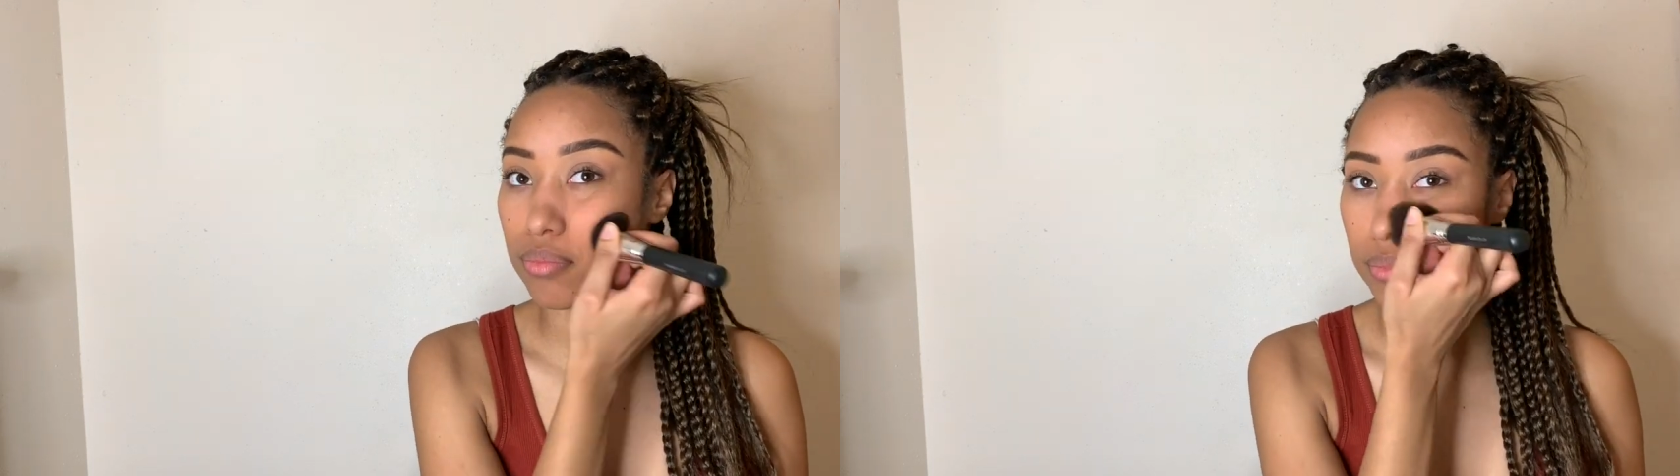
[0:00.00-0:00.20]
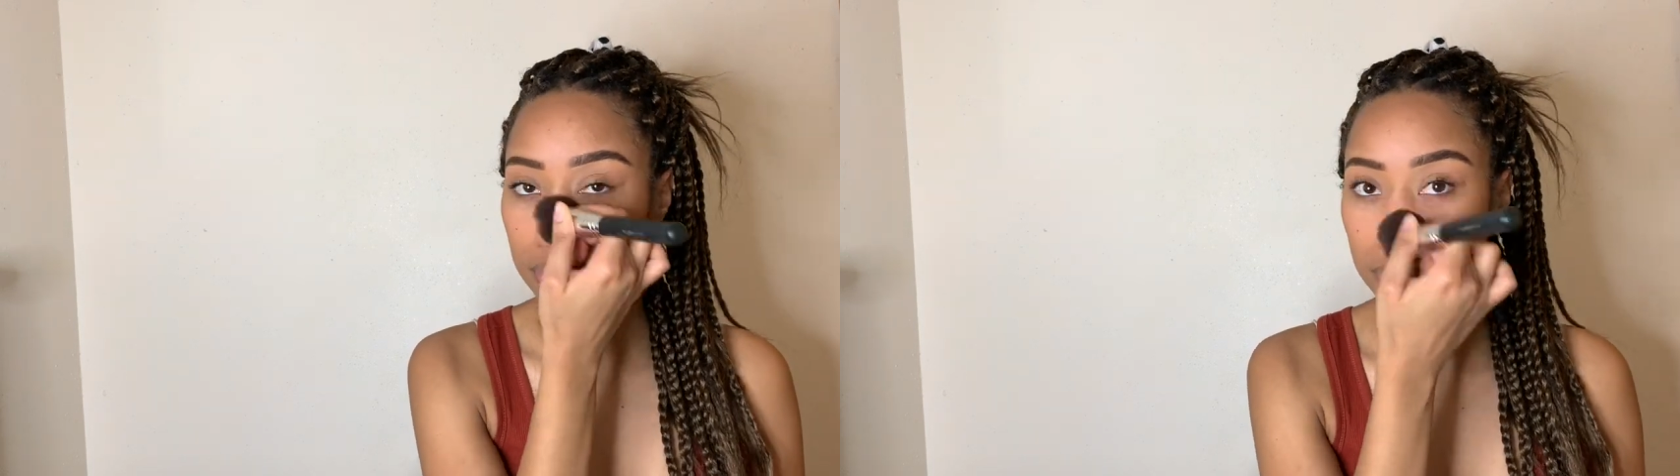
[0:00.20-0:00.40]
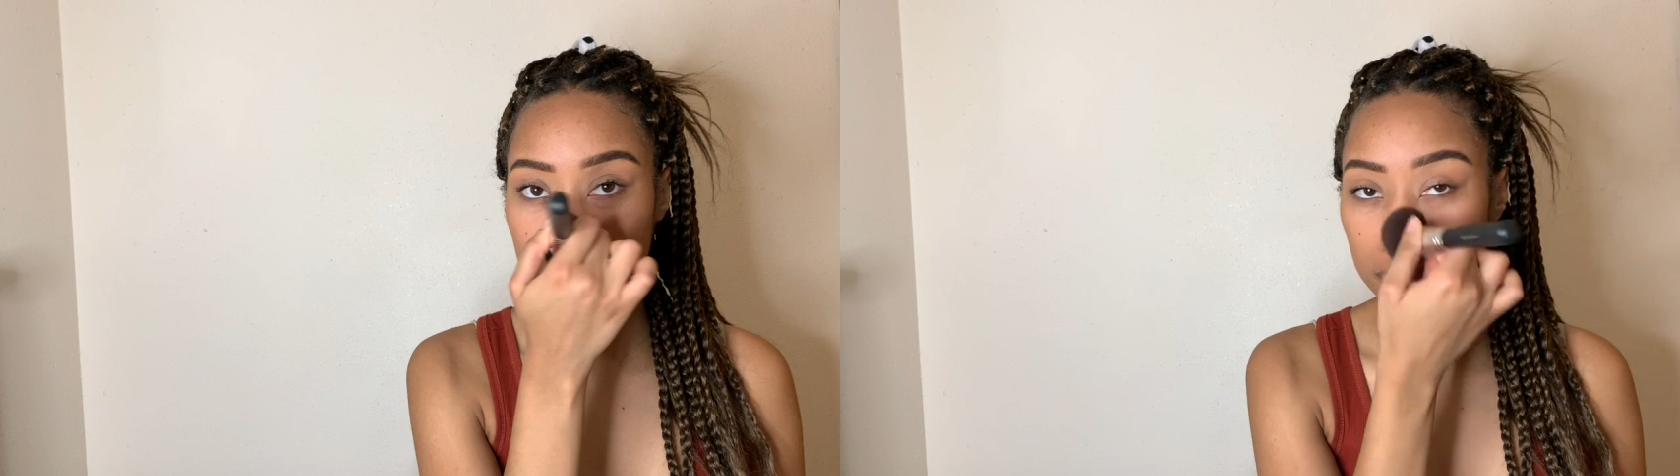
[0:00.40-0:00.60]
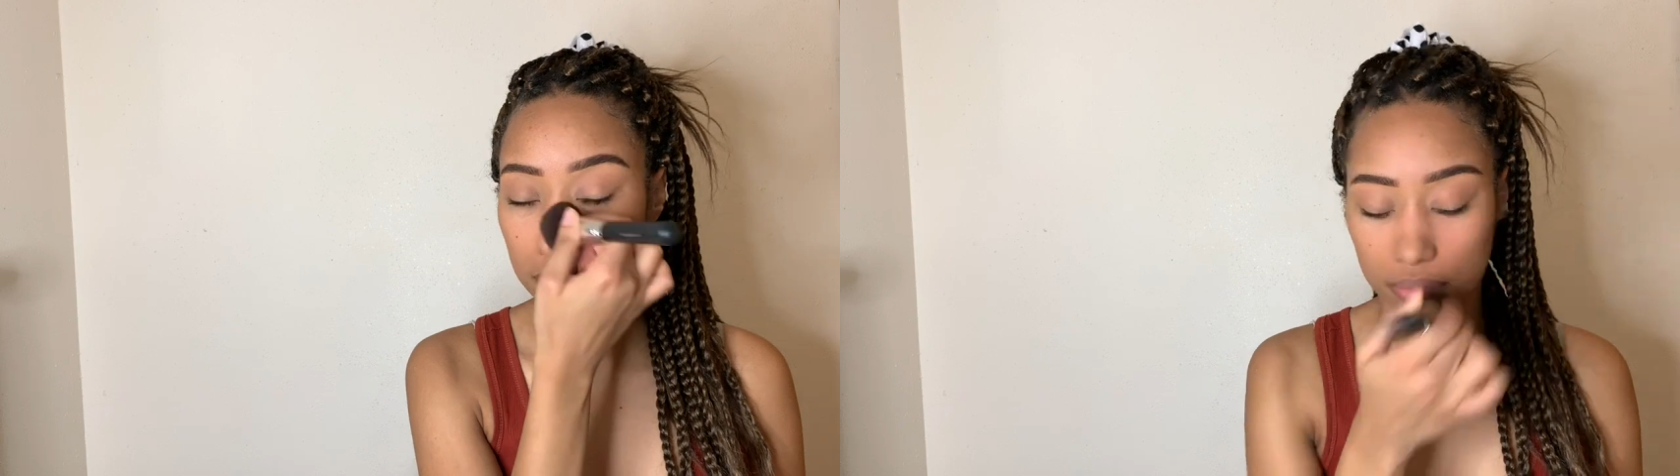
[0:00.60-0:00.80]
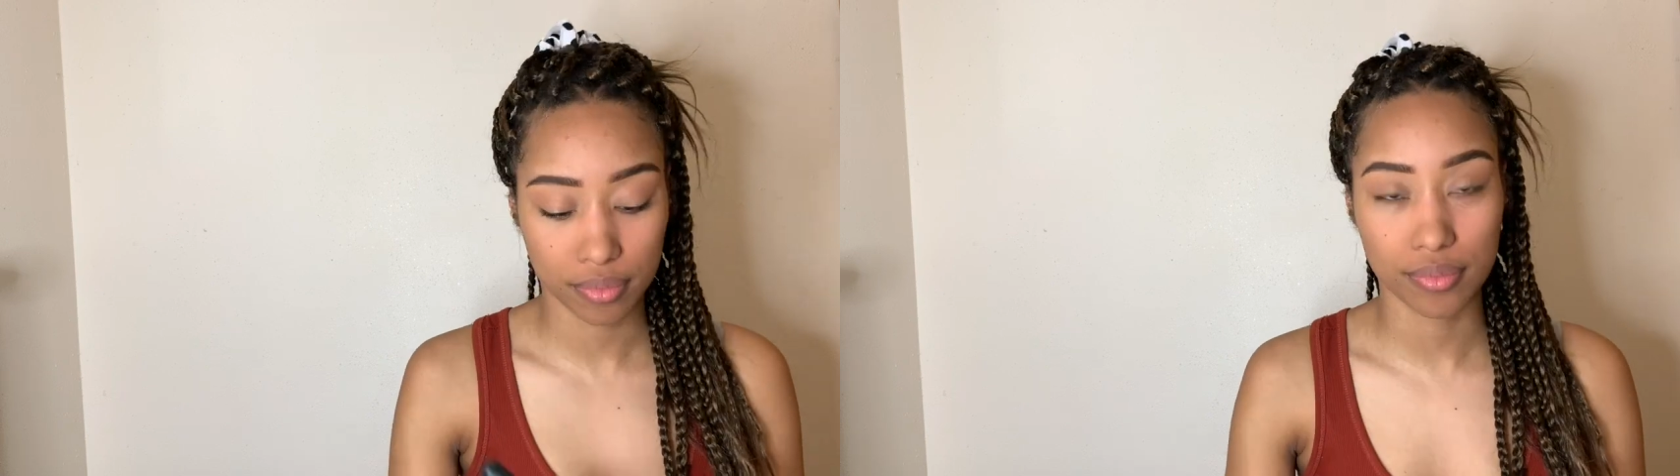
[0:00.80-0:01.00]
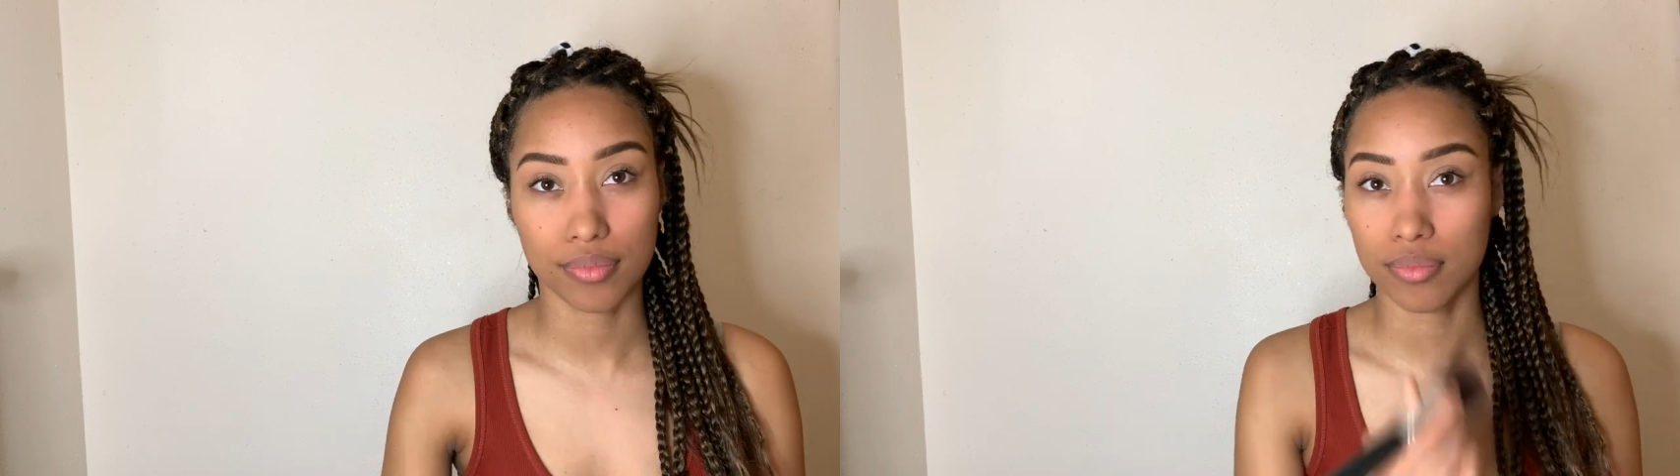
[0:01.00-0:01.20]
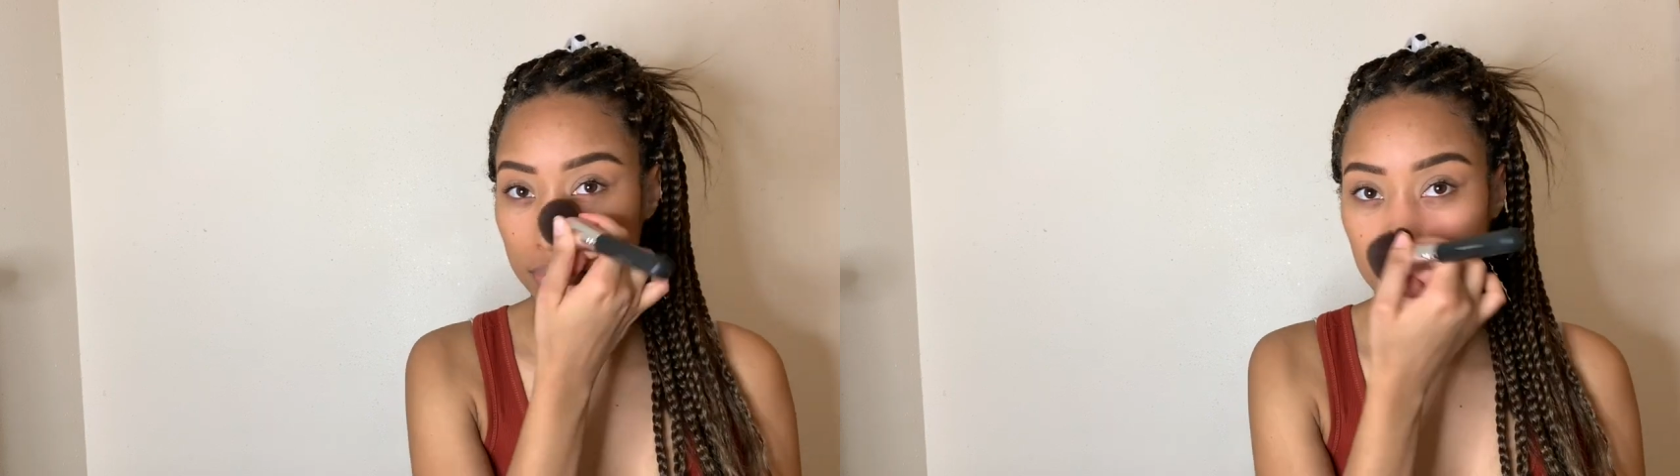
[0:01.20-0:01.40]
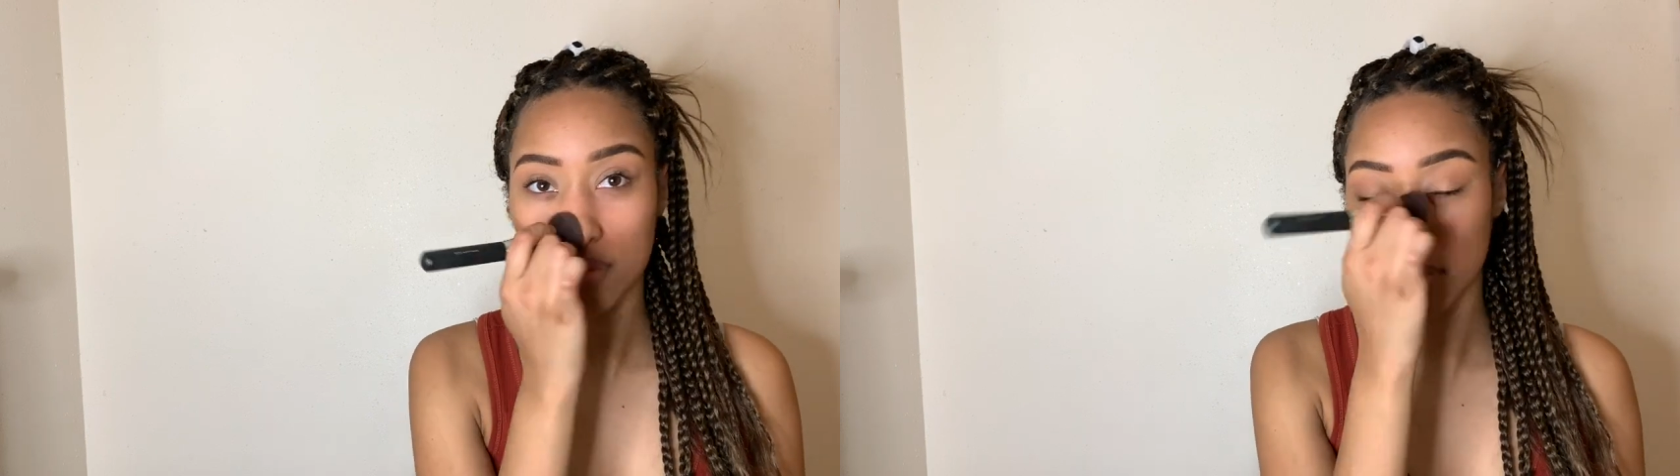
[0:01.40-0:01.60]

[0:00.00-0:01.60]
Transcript: I haven't seen the sun in a while.